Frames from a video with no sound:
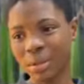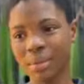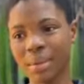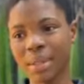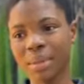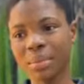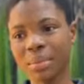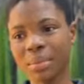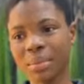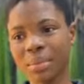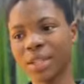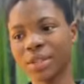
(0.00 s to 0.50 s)

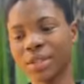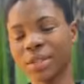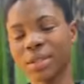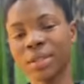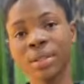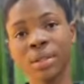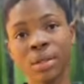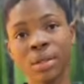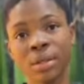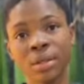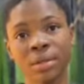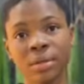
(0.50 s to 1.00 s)
maybe you are
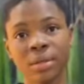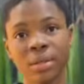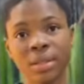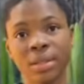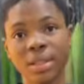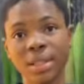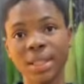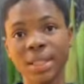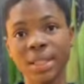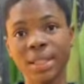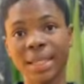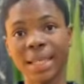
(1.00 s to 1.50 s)
showing
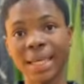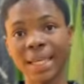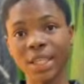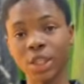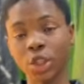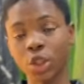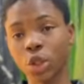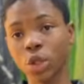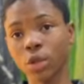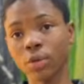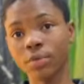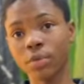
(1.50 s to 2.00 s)
us the
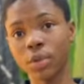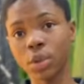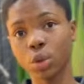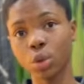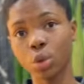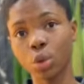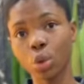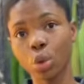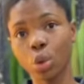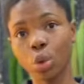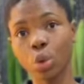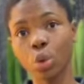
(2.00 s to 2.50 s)
texture of the
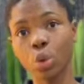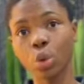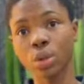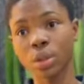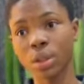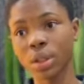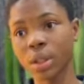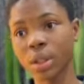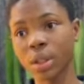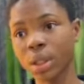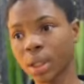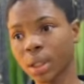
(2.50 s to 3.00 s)

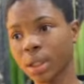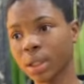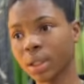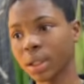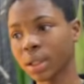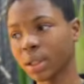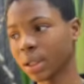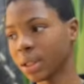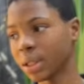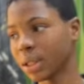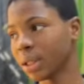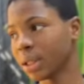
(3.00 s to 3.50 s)
clothes,
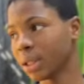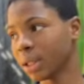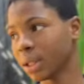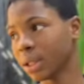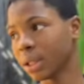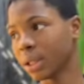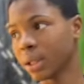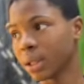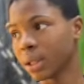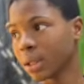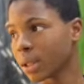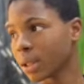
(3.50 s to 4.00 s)

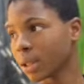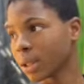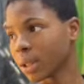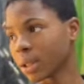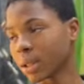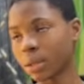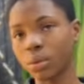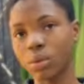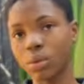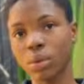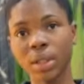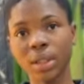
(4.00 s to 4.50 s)
the
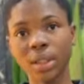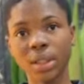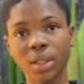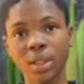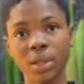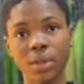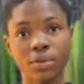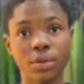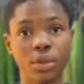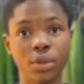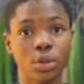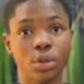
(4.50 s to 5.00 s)

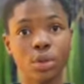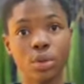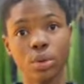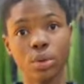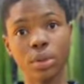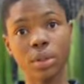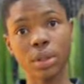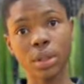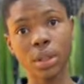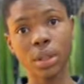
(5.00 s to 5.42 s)
quality of the clothes.